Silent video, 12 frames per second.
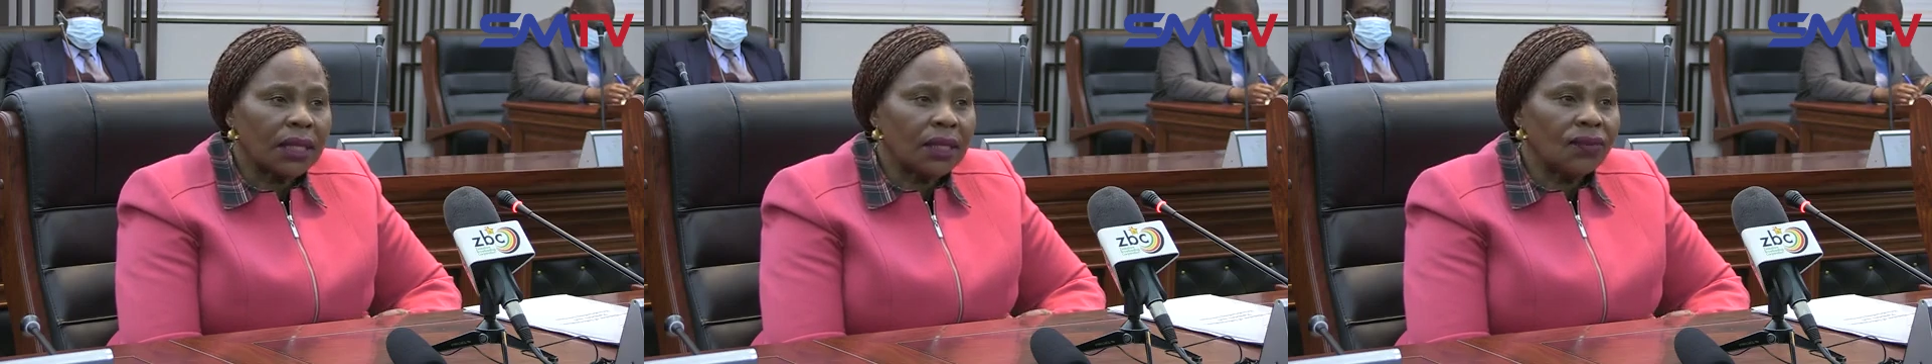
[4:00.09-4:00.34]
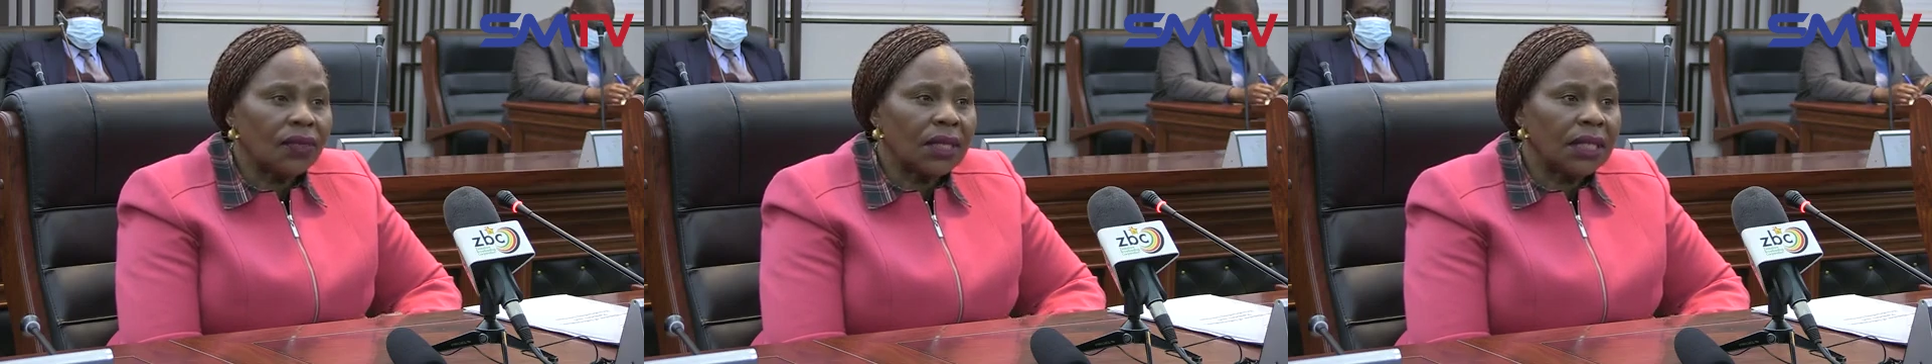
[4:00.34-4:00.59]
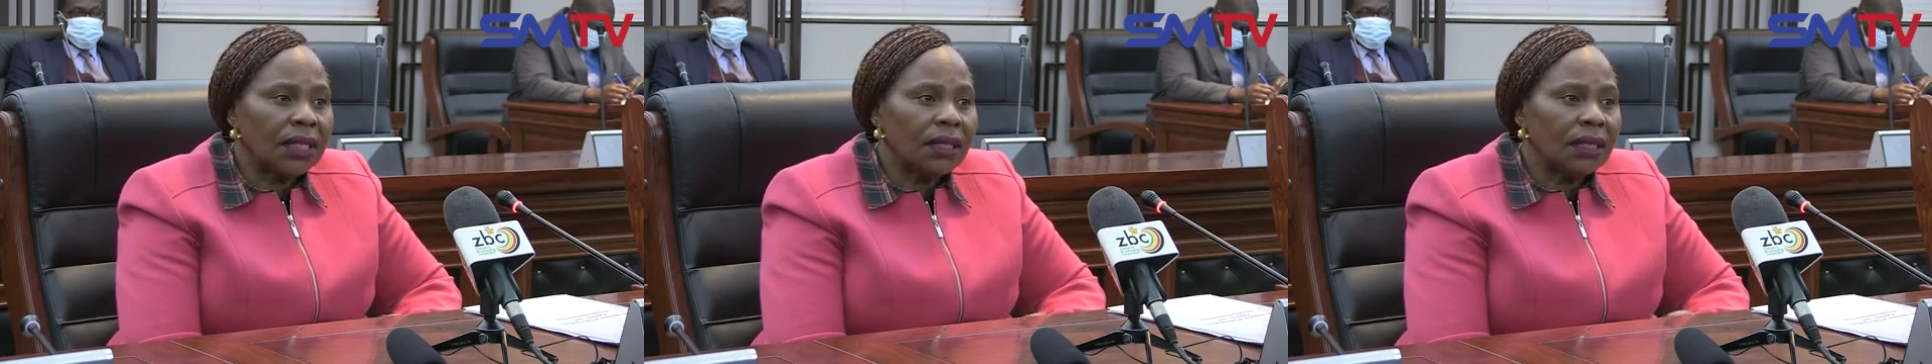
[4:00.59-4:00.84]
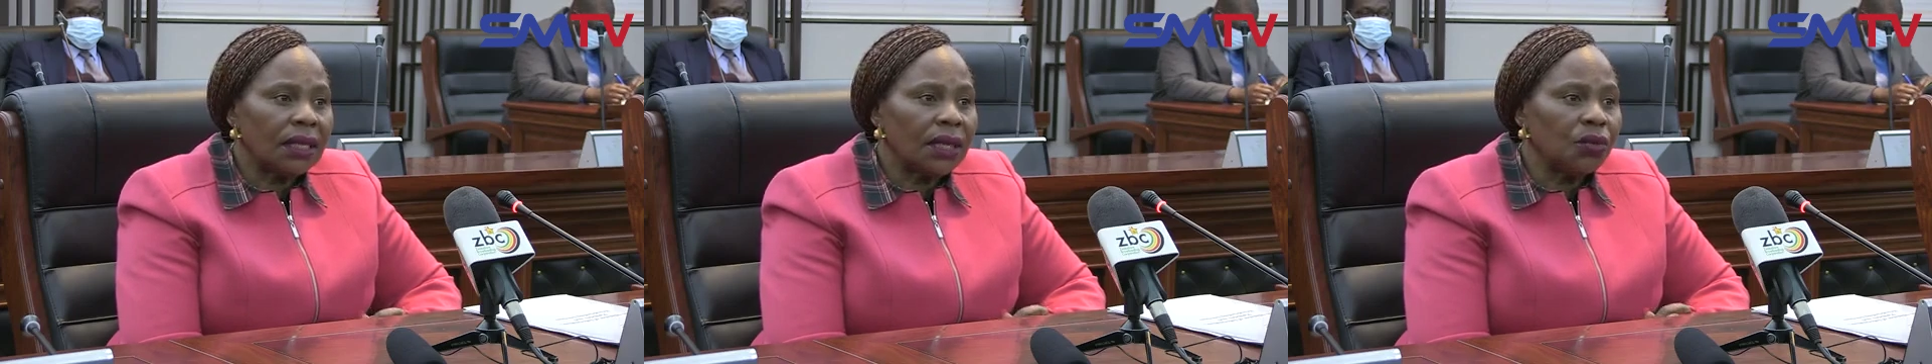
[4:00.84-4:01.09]

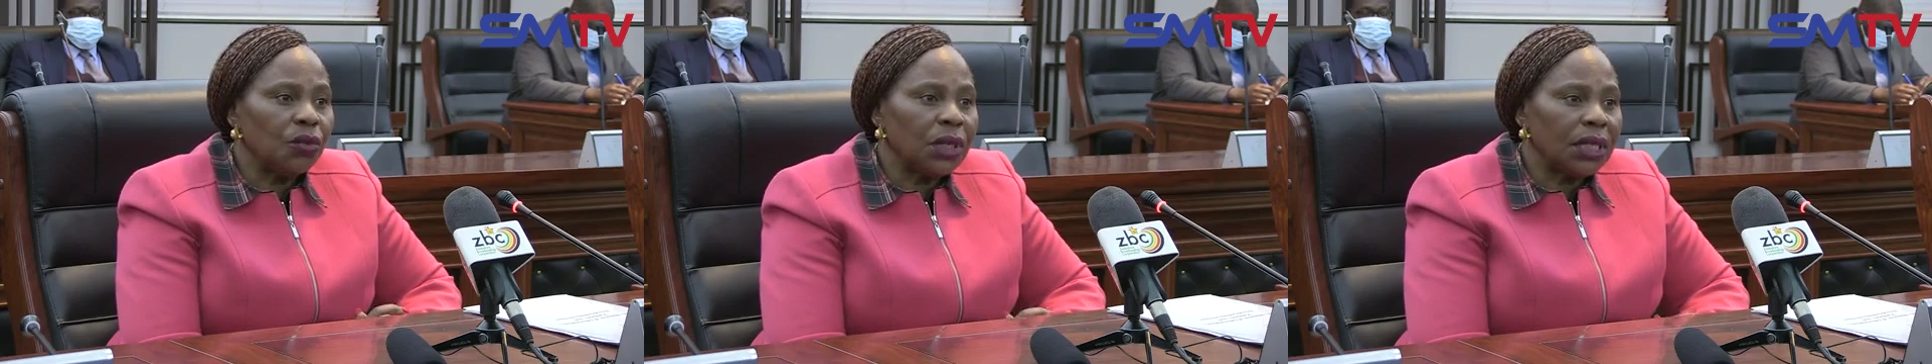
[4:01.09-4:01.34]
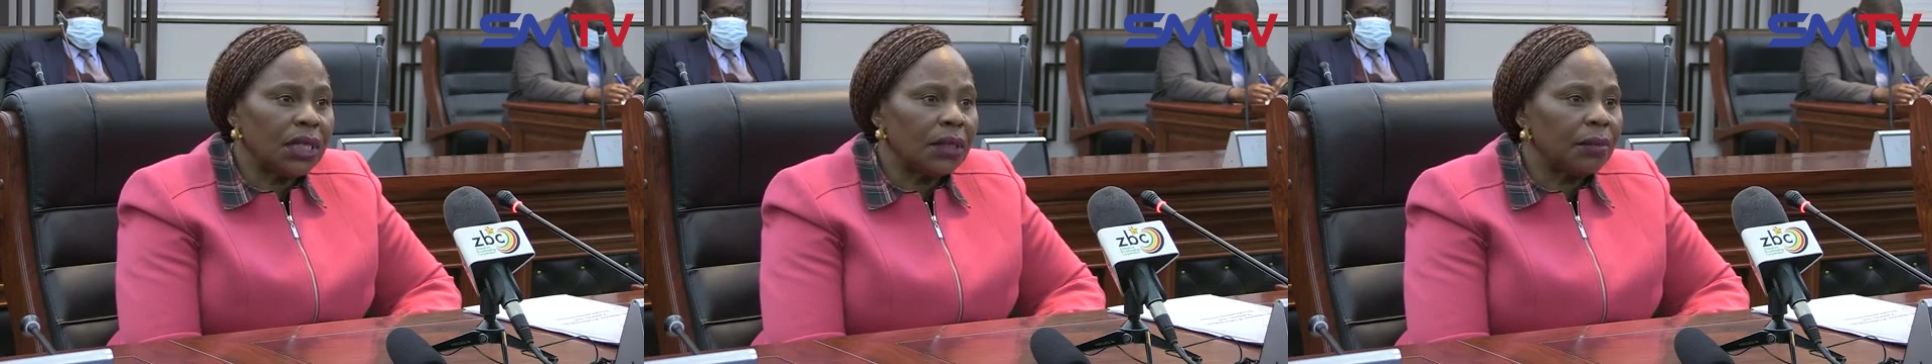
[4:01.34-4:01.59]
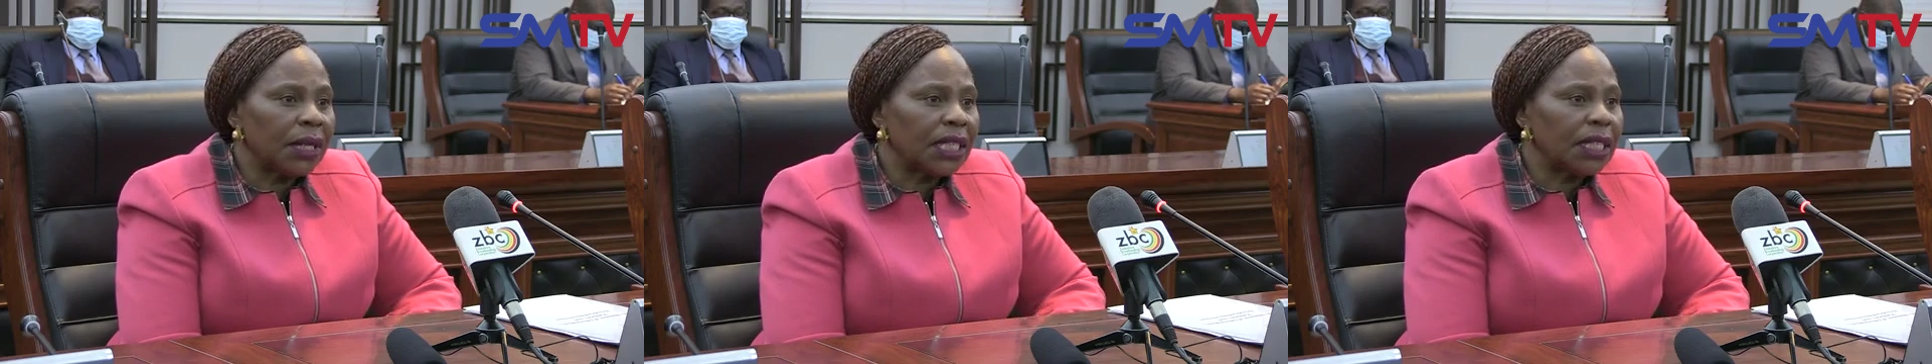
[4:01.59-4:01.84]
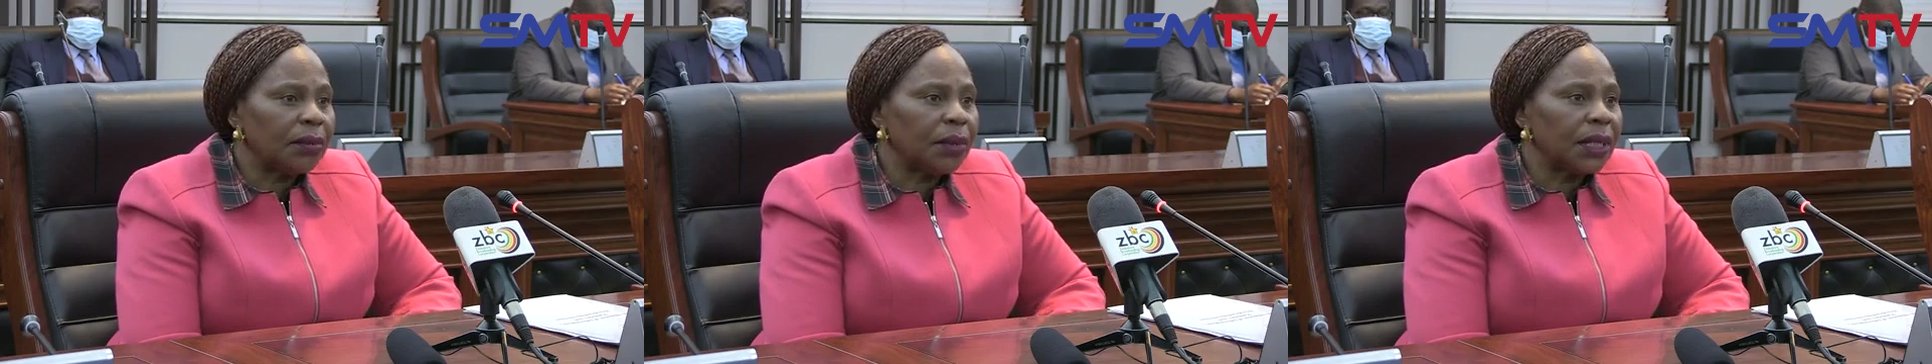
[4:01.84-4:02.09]
activities in which the
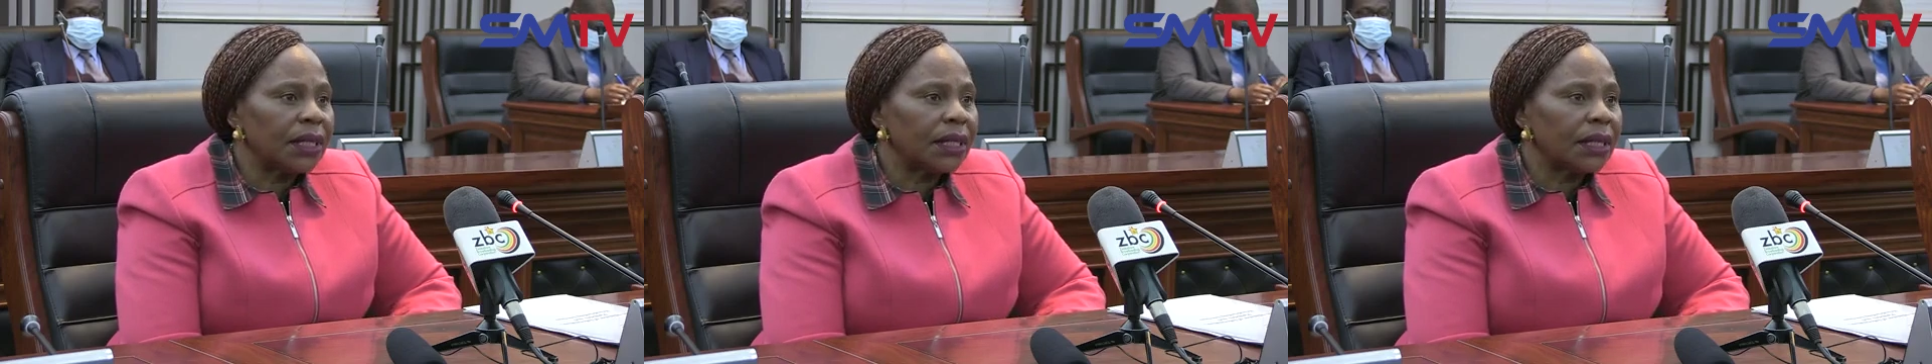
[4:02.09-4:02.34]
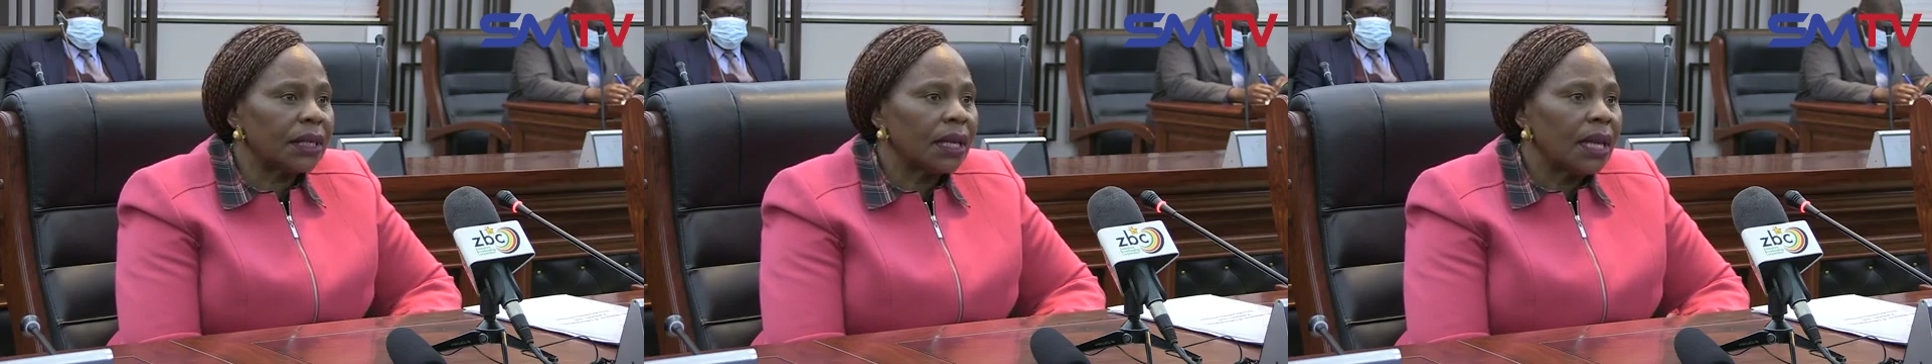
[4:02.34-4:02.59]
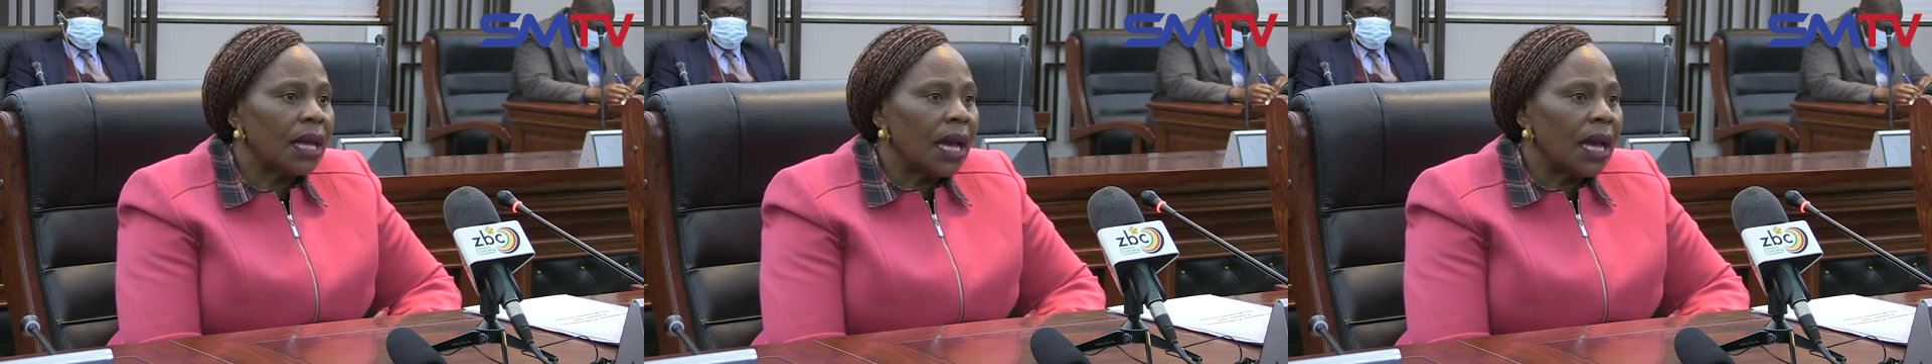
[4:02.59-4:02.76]
participants